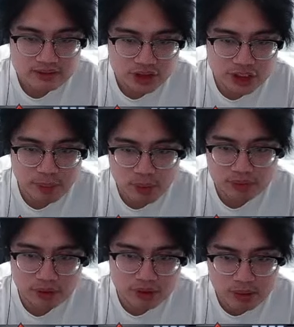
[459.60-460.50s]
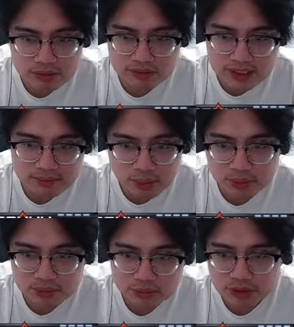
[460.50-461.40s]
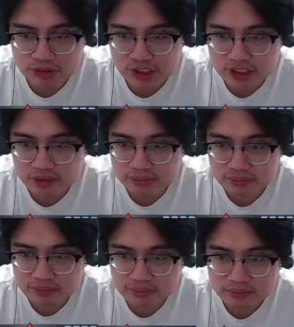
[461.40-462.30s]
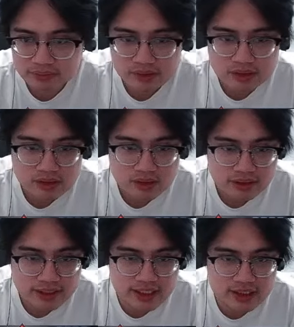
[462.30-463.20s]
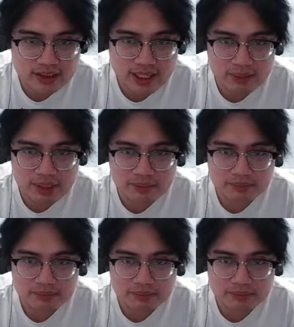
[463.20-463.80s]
Just poke. Good poke. Decent poke with first skill. Next, Kimmy.